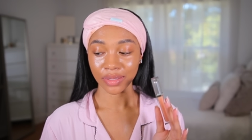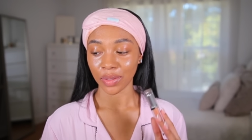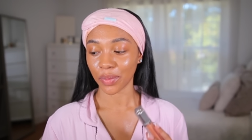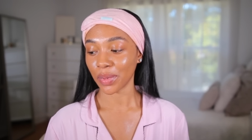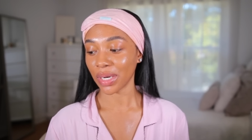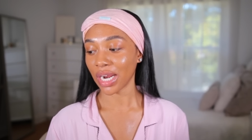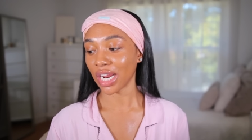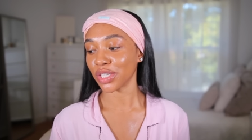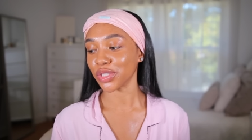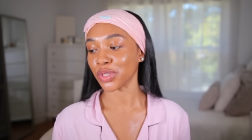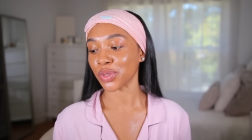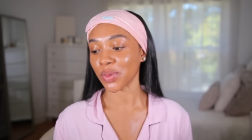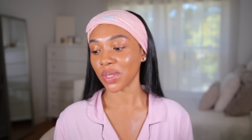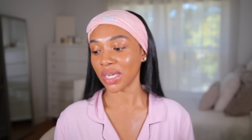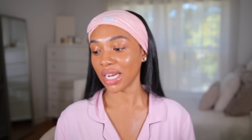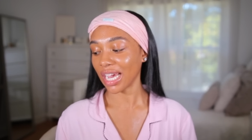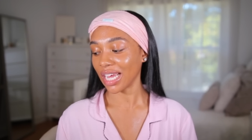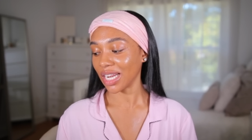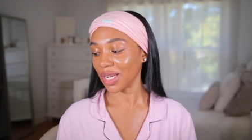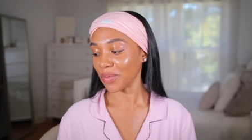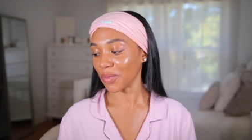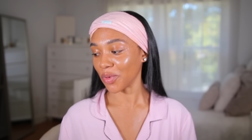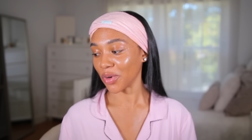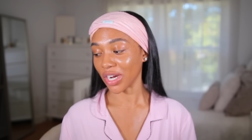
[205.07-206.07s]
we're not doing it
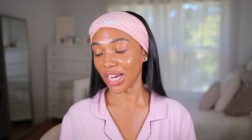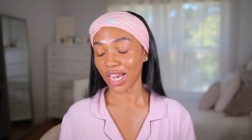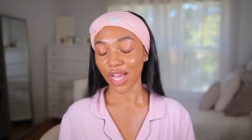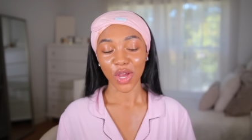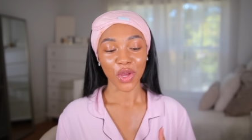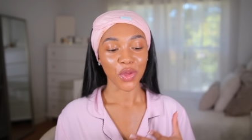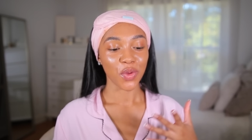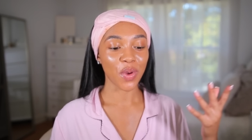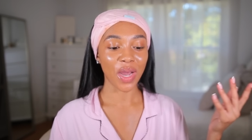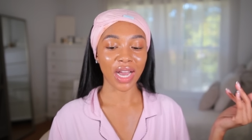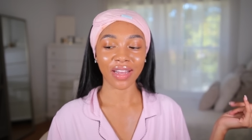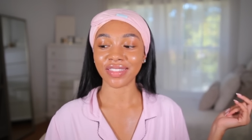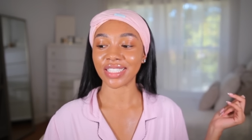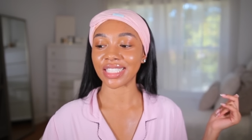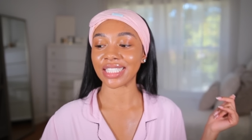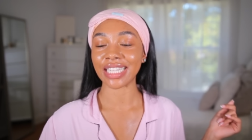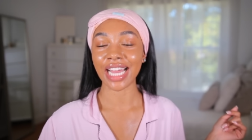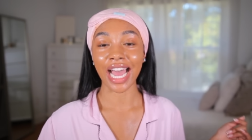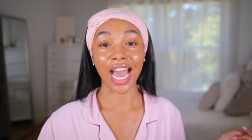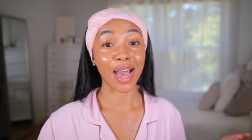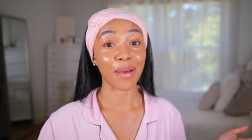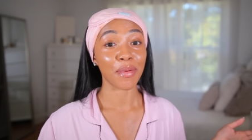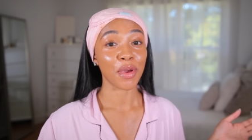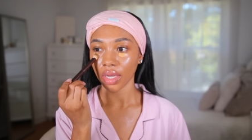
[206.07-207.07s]
anymore. You have to
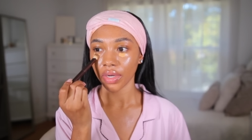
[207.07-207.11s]
stop.